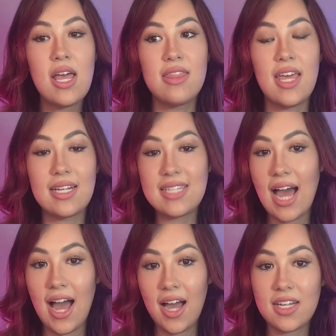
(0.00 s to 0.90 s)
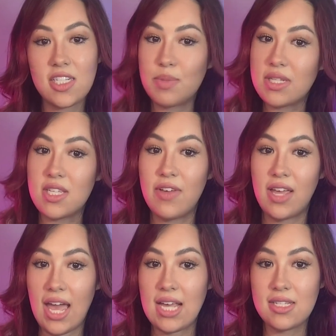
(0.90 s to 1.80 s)
They could tag a
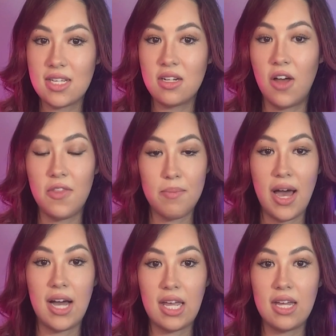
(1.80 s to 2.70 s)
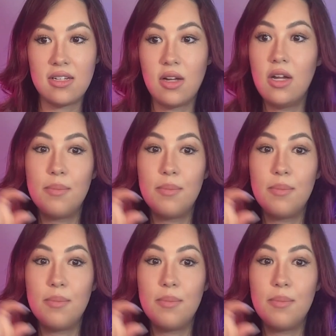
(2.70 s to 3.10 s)
specific ASIN on the back end,